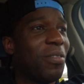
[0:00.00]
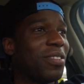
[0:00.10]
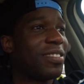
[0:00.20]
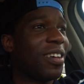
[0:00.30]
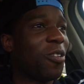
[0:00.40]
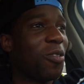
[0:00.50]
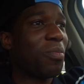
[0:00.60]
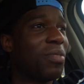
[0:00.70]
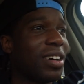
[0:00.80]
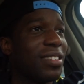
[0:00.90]
was so
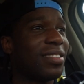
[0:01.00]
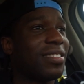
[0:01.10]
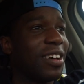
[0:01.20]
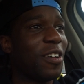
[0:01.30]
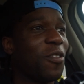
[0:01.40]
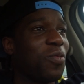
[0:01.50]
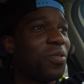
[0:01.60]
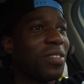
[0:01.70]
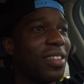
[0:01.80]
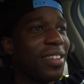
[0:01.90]
much stuff.
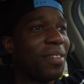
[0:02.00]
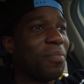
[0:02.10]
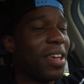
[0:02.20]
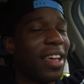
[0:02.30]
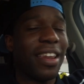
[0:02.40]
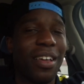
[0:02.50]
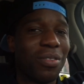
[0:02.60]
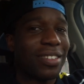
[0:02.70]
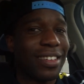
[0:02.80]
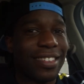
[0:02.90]
Man, it
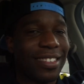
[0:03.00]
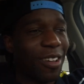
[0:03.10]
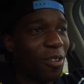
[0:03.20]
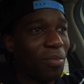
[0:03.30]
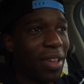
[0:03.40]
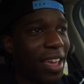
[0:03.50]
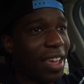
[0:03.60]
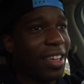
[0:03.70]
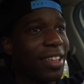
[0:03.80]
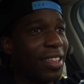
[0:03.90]
was just so,
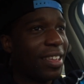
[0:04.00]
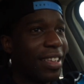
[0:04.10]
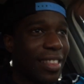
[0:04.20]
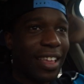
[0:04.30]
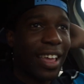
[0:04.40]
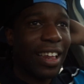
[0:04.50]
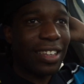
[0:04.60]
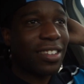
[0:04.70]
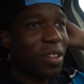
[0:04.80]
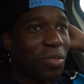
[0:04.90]
man, the energy